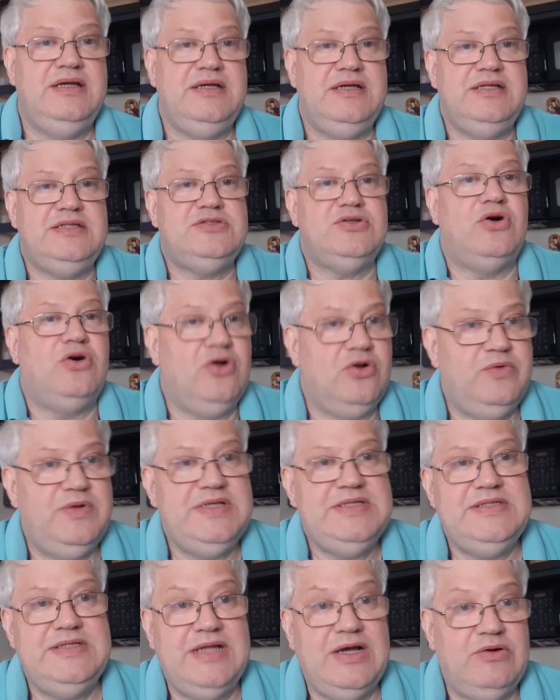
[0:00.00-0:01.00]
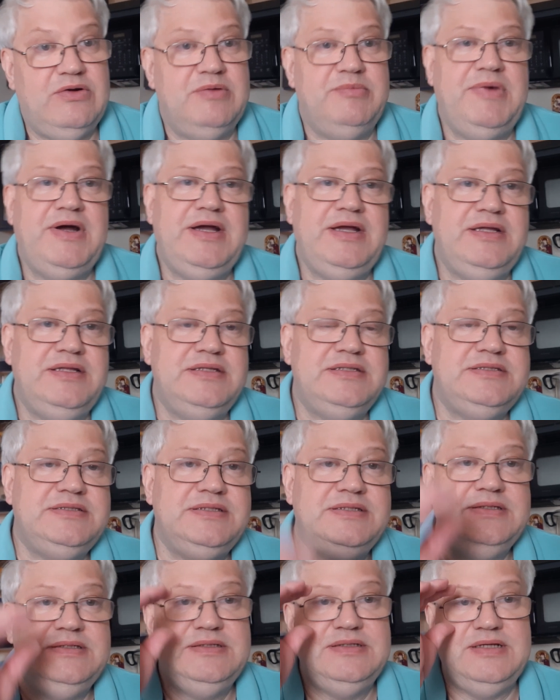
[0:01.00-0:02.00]
it's always in our minds,
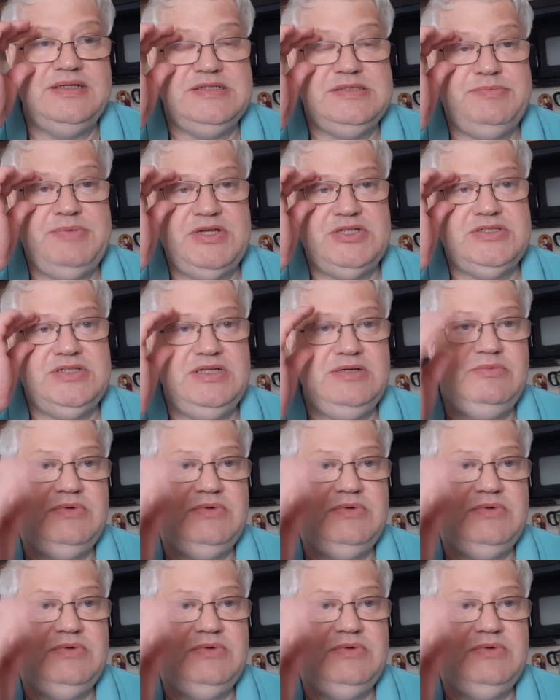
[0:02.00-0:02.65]
especially